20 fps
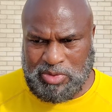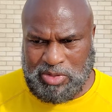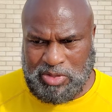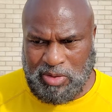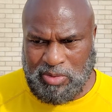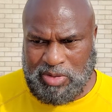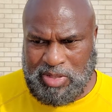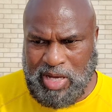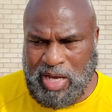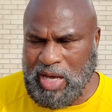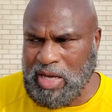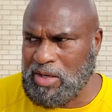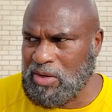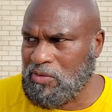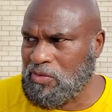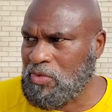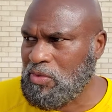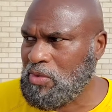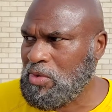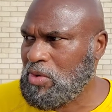some kind
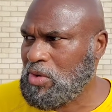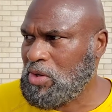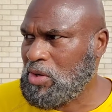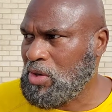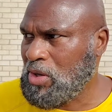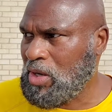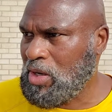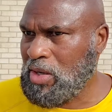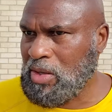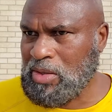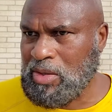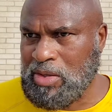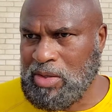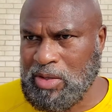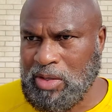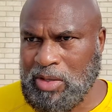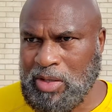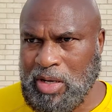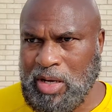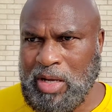of un,
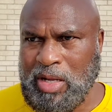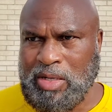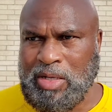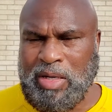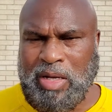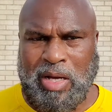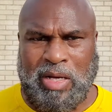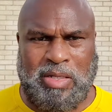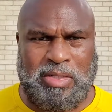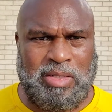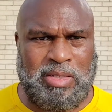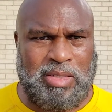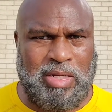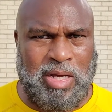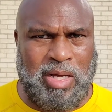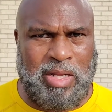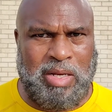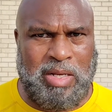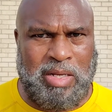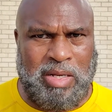un,
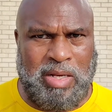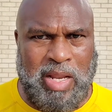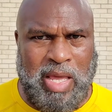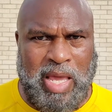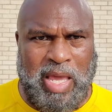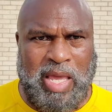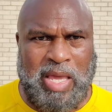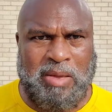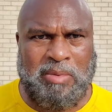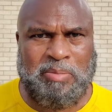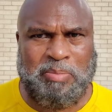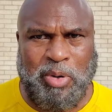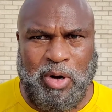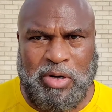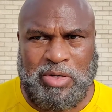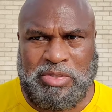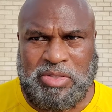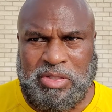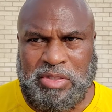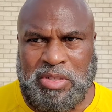unnamed
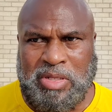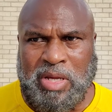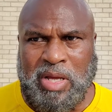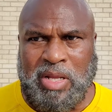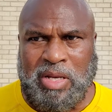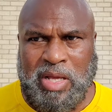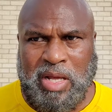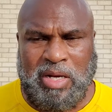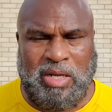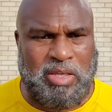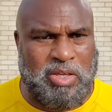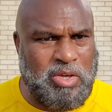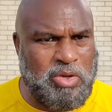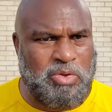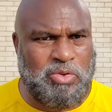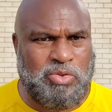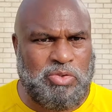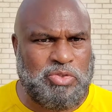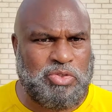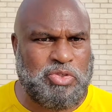person that
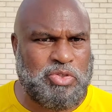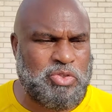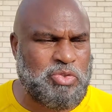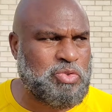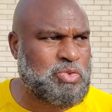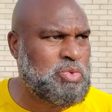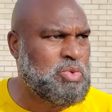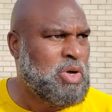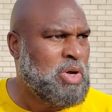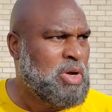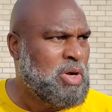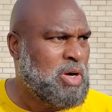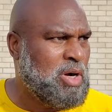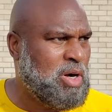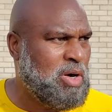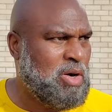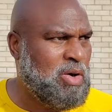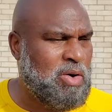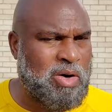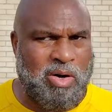accused you
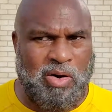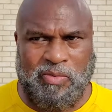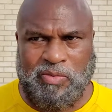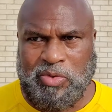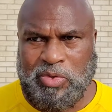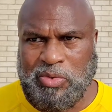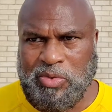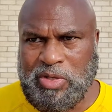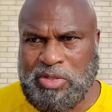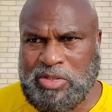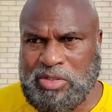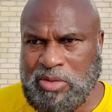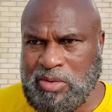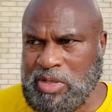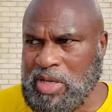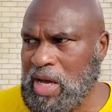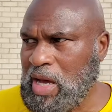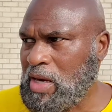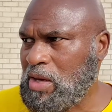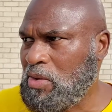of doing some
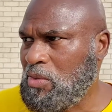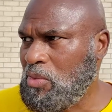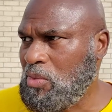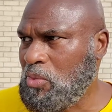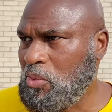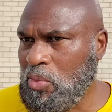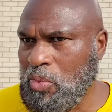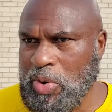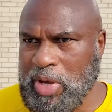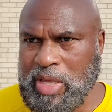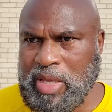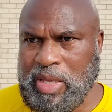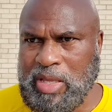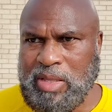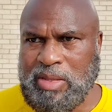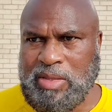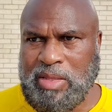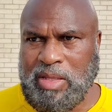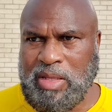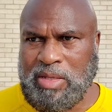kind of
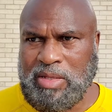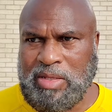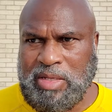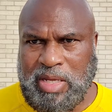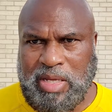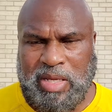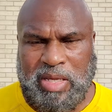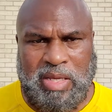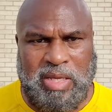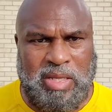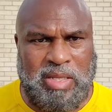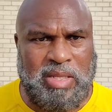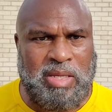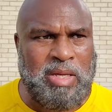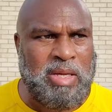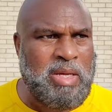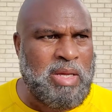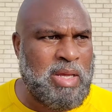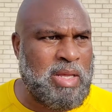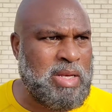wicked deed
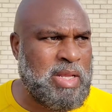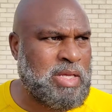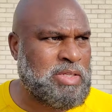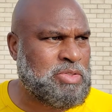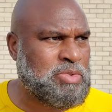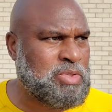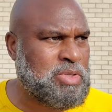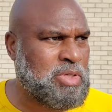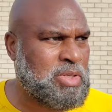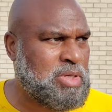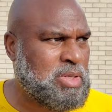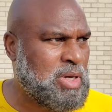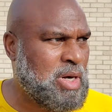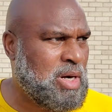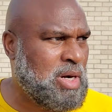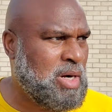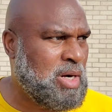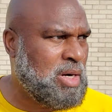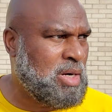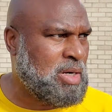and that you could
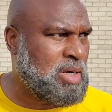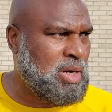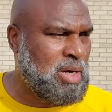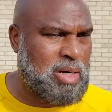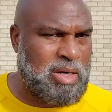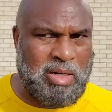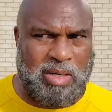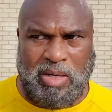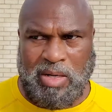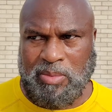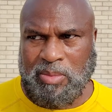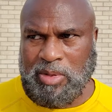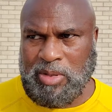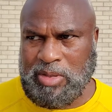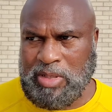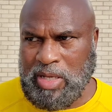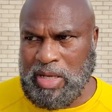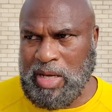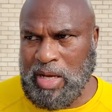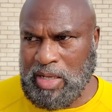uh, uh, uh,
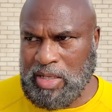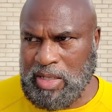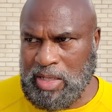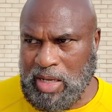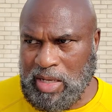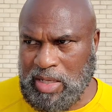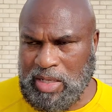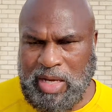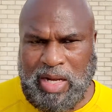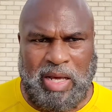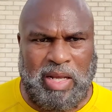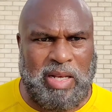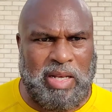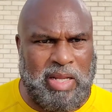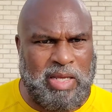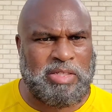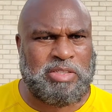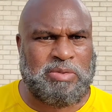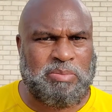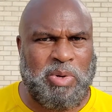that a
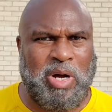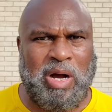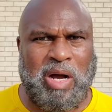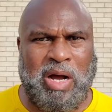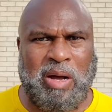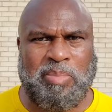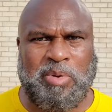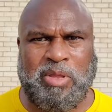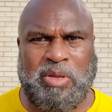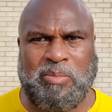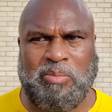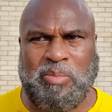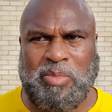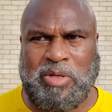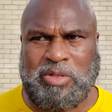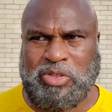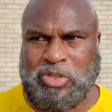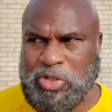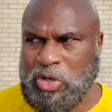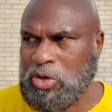lynch mob could
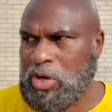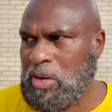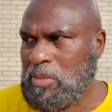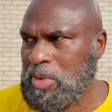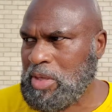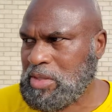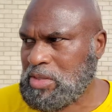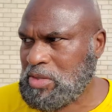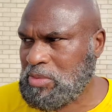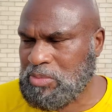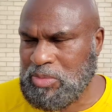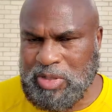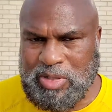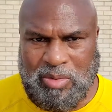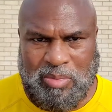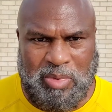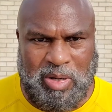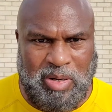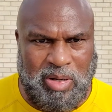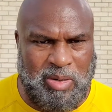show up at
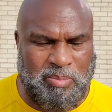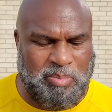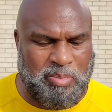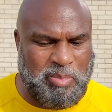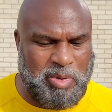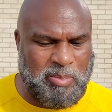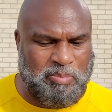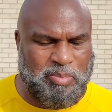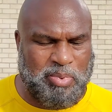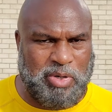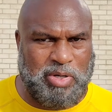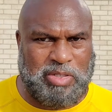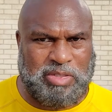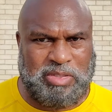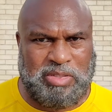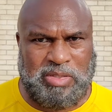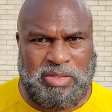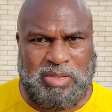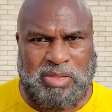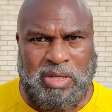the, the
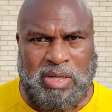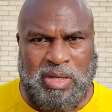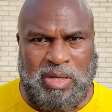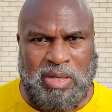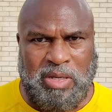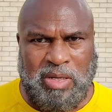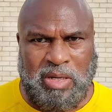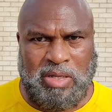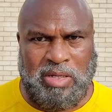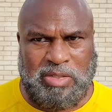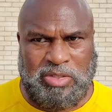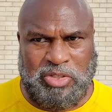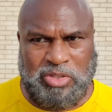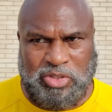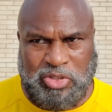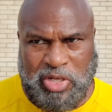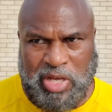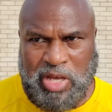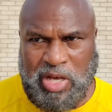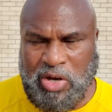prison uh, the
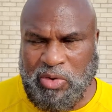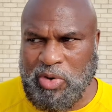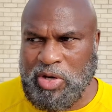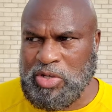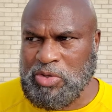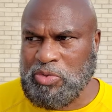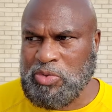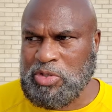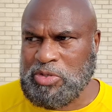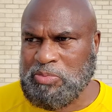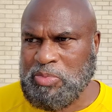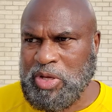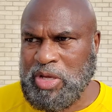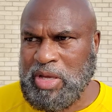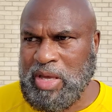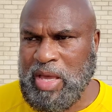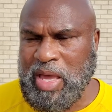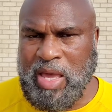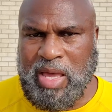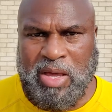jail where you was
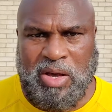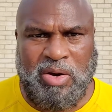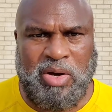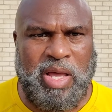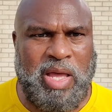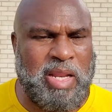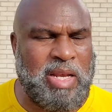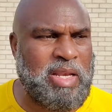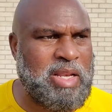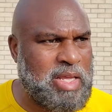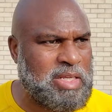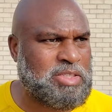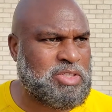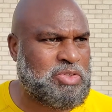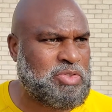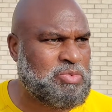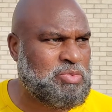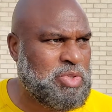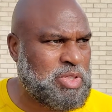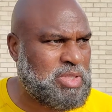being held and
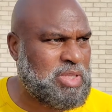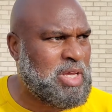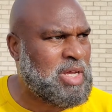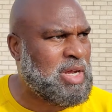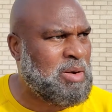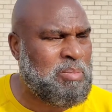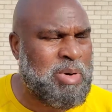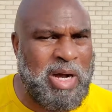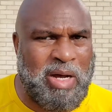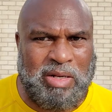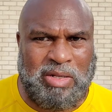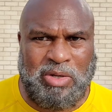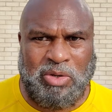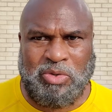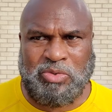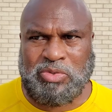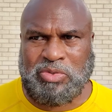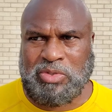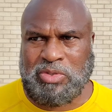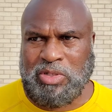lynched. you. We think about
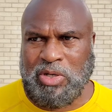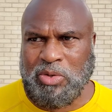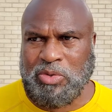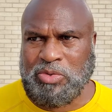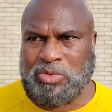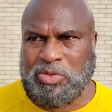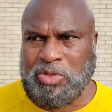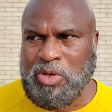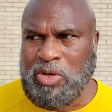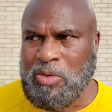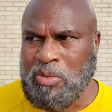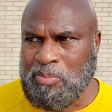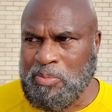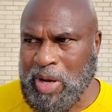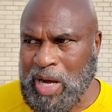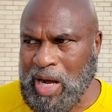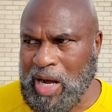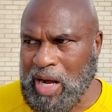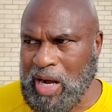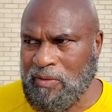those those
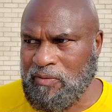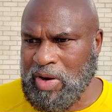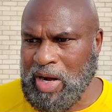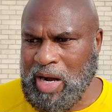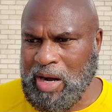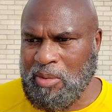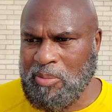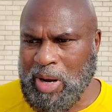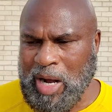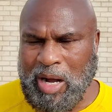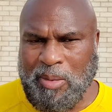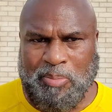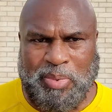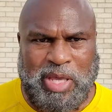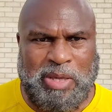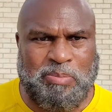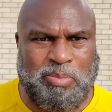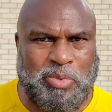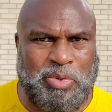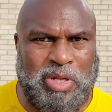uh, of our, our
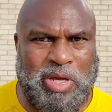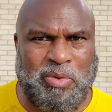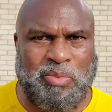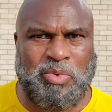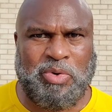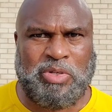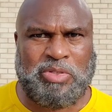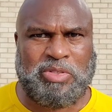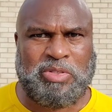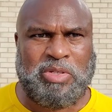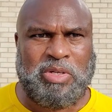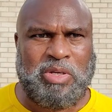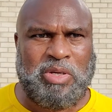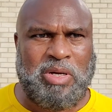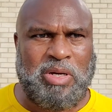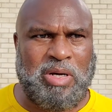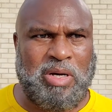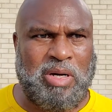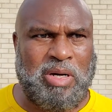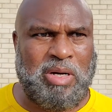people that was
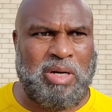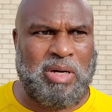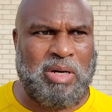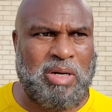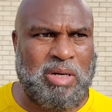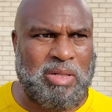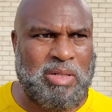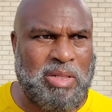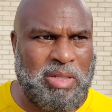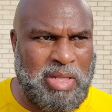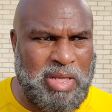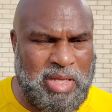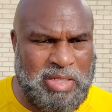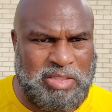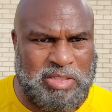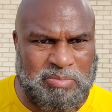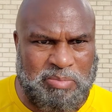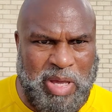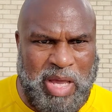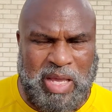uh, uh
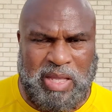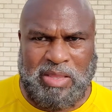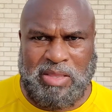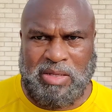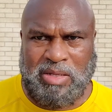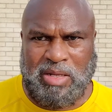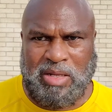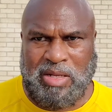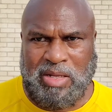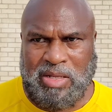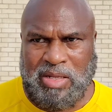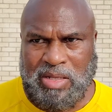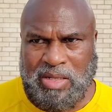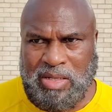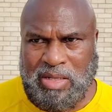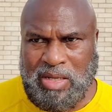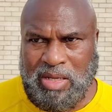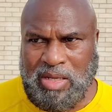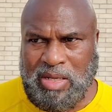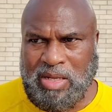lynched back then,
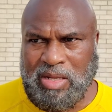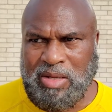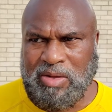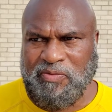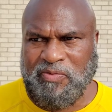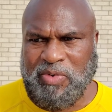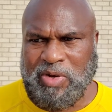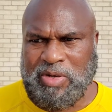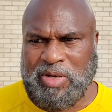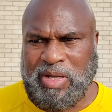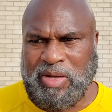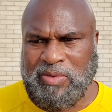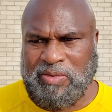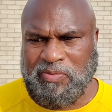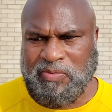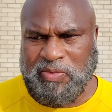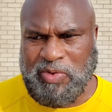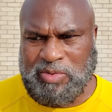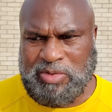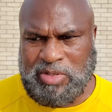and, from the
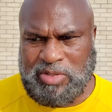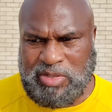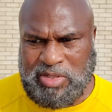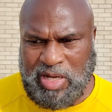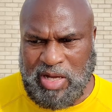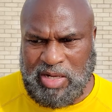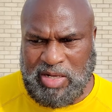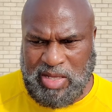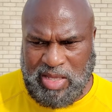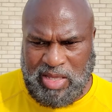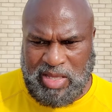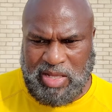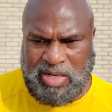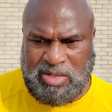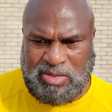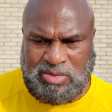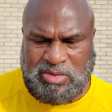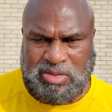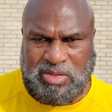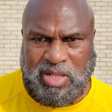from the, the end
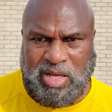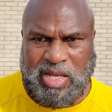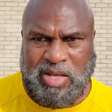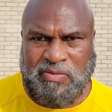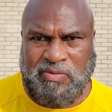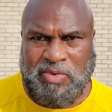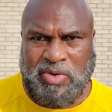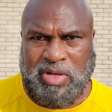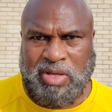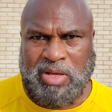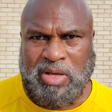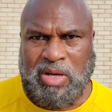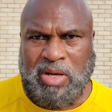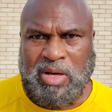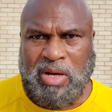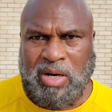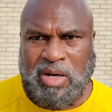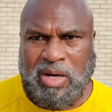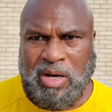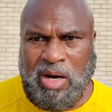of slavery
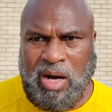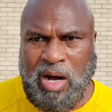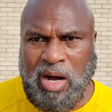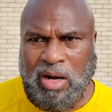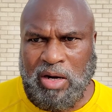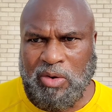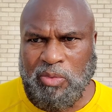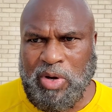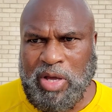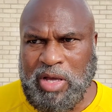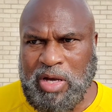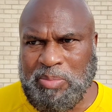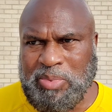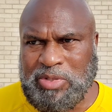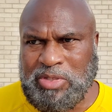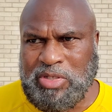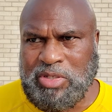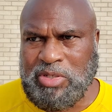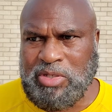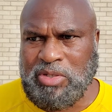uh, all the way up
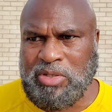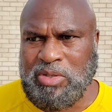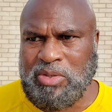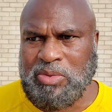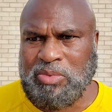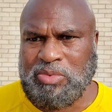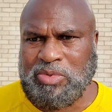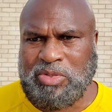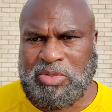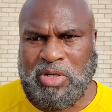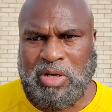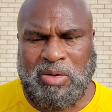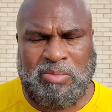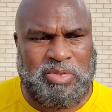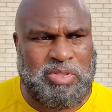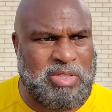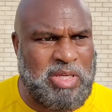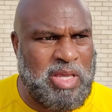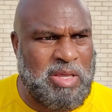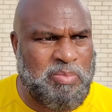until some
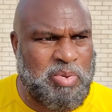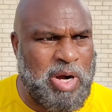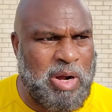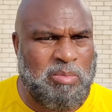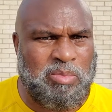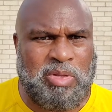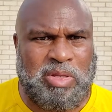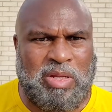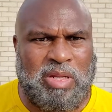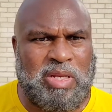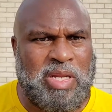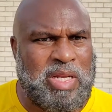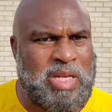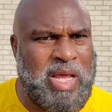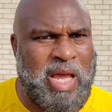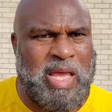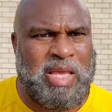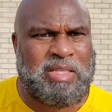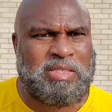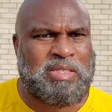say probably in the
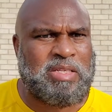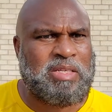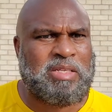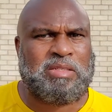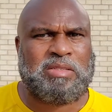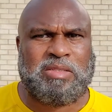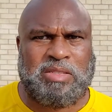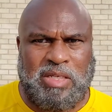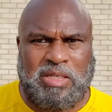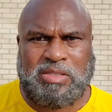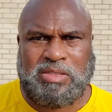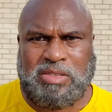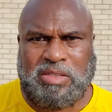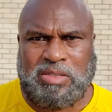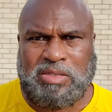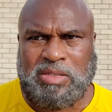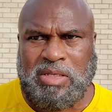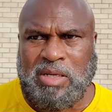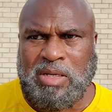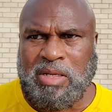
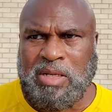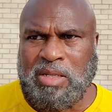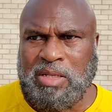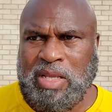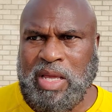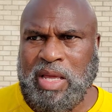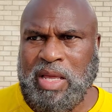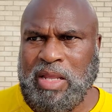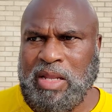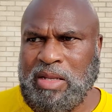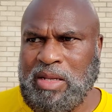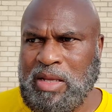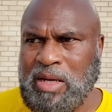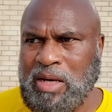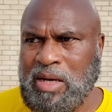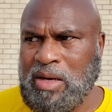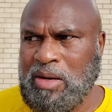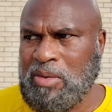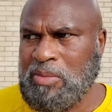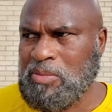1960s that
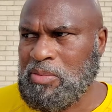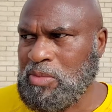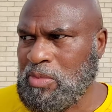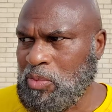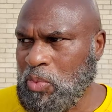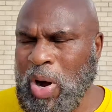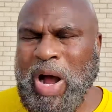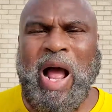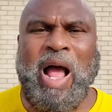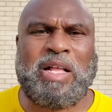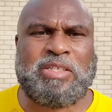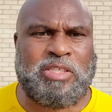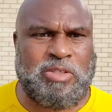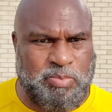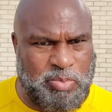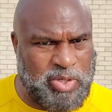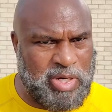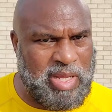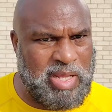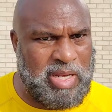um,
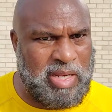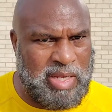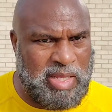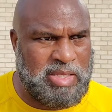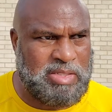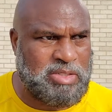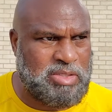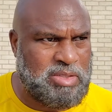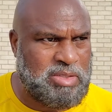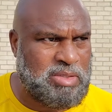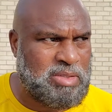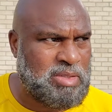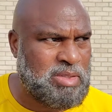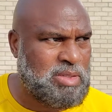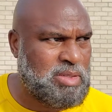widespread lynching.